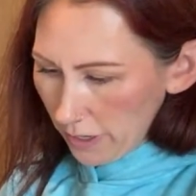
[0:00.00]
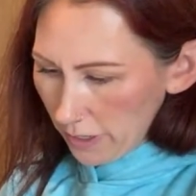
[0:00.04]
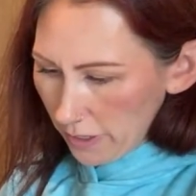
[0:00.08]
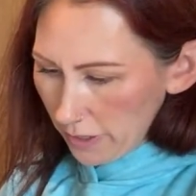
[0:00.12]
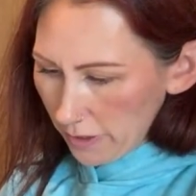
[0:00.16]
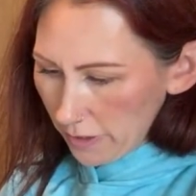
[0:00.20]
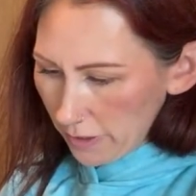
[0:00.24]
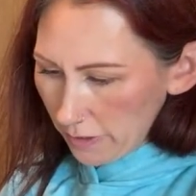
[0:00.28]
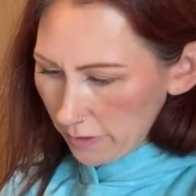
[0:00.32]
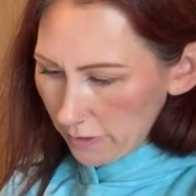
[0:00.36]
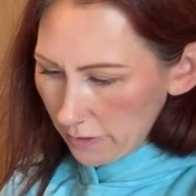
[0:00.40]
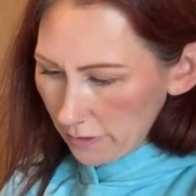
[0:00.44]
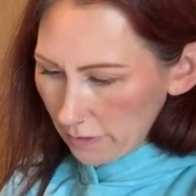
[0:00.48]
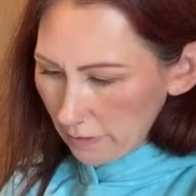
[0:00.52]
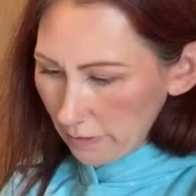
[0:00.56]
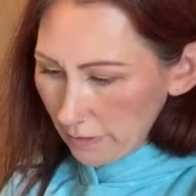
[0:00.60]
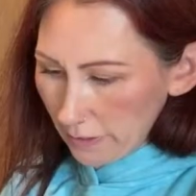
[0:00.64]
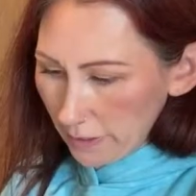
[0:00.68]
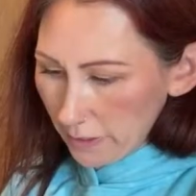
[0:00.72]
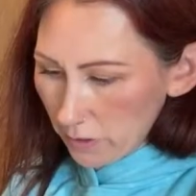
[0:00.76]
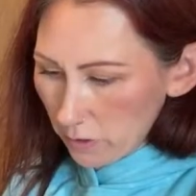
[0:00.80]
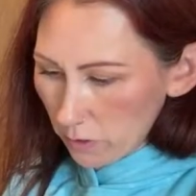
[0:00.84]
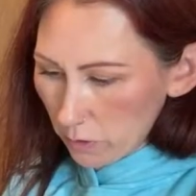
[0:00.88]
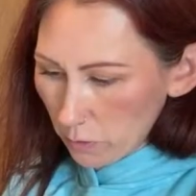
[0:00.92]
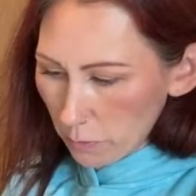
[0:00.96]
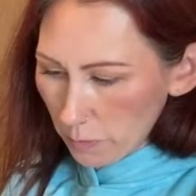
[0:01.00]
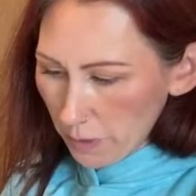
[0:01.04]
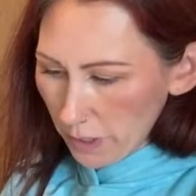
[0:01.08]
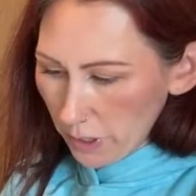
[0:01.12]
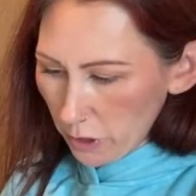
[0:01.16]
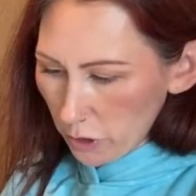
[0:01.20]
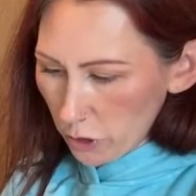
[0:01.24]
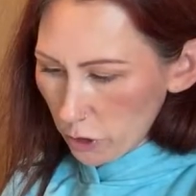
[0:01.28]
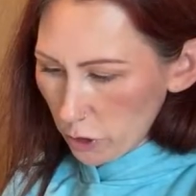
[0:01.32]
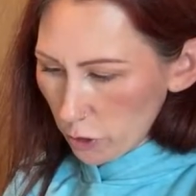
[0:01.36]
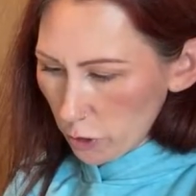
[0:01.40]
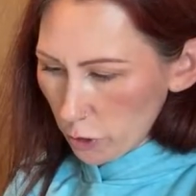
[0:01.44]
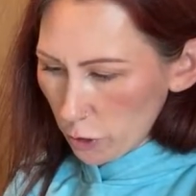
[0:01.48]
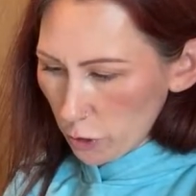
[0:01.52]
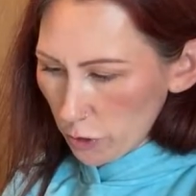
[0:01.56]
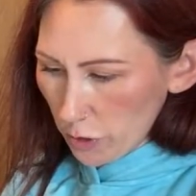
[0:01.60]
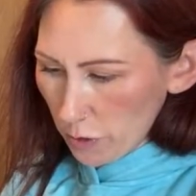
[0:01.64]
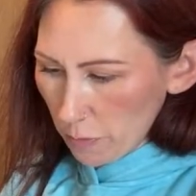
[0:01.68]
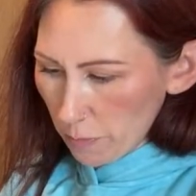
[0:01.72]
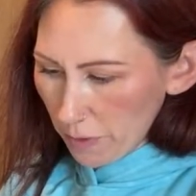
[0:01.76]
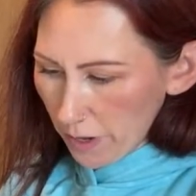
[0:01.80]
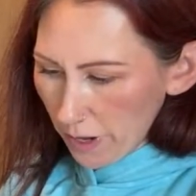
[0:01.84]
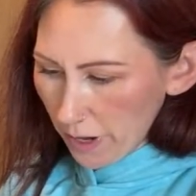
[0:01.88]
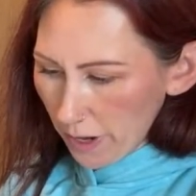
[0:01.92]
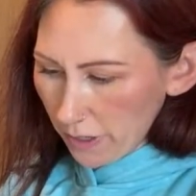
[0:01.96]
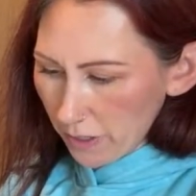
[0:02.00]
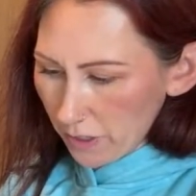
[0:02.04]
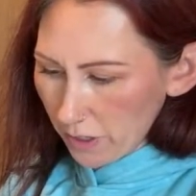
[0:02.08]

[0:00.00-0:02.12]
this little miniature treat bag.